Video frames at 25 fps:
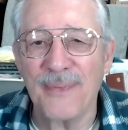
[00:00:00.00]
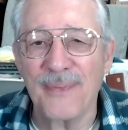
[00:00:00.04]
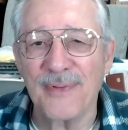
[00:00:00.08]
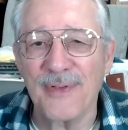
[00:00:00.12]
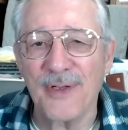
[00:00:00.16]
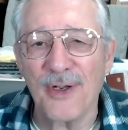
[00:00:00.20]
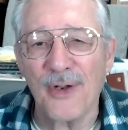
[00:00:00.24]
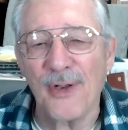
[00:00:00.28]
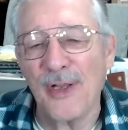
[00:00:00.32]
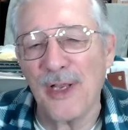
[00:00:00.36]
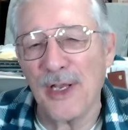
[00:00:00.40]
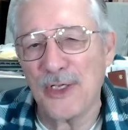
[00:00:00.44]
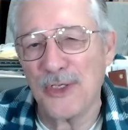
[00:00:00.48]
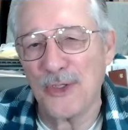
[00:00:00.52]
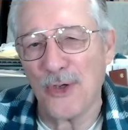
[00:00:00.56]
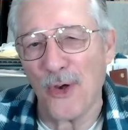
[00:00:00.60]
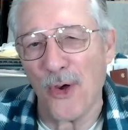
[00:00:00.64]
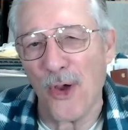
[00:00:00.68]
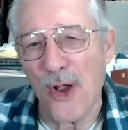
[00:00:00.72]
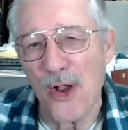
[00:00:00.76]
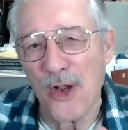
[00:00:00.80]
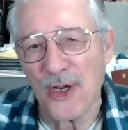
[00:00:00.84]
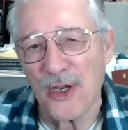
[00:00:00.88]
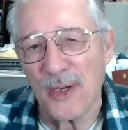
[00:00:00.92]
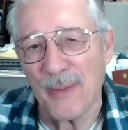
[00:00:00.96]
You know, they
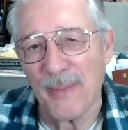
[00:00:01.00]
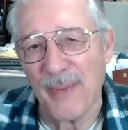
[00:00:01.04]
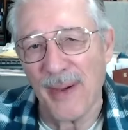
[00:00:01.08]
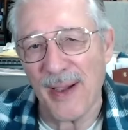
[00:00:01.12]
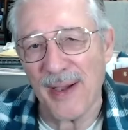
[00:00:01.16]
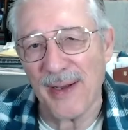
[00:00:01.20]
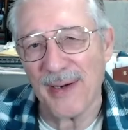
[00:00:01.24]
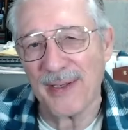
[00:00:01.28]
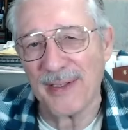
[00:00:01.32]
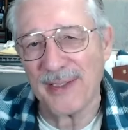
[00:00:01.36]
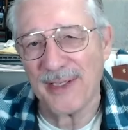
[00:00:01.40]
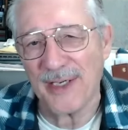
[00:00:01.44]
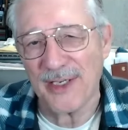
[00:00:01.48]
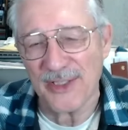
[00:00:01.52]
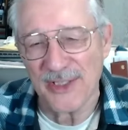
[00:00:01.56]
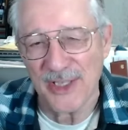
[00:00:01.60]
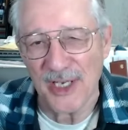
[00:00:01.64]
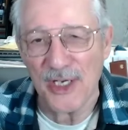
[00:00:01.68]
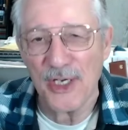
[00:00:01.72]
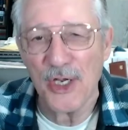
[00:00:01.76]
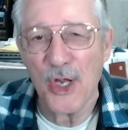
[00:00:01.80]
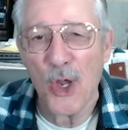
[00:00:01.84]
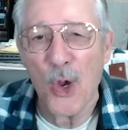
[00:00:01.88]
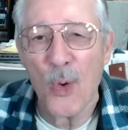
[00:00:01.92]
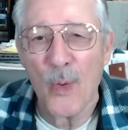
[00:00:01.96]
talk about it because they
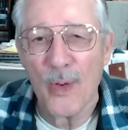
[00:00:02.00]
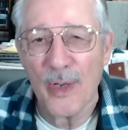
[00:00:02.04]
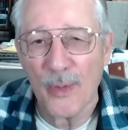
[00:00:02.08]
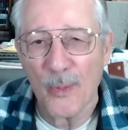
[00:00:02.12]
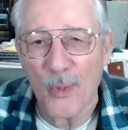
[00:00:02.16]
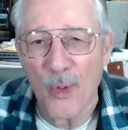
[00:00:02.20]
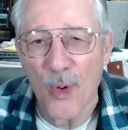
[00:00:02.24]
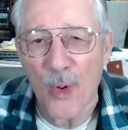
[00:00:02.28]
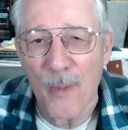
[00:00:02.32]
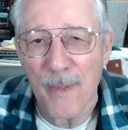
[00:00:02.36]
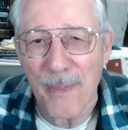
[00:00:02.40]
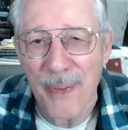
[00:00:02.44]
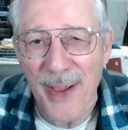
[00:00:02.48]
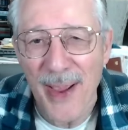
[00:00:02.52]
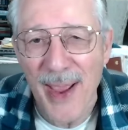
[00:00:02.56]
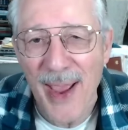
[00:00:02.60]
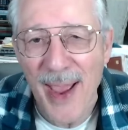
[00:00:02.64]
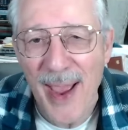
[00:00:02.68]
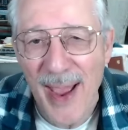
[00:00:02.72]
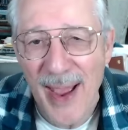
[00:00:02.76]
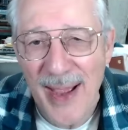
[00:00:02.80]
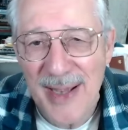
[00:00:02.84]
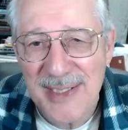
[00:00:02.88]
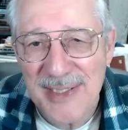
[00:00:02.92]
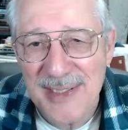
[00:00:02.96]
know it won't
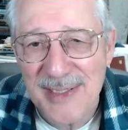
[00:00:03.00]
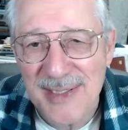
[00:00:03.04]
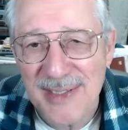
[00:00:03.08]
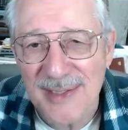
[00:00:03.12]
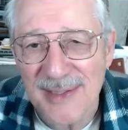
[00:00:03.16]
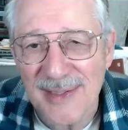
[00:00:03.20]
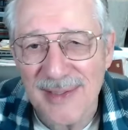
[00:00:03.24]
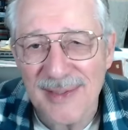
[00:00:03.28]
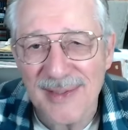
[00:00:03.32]
pass.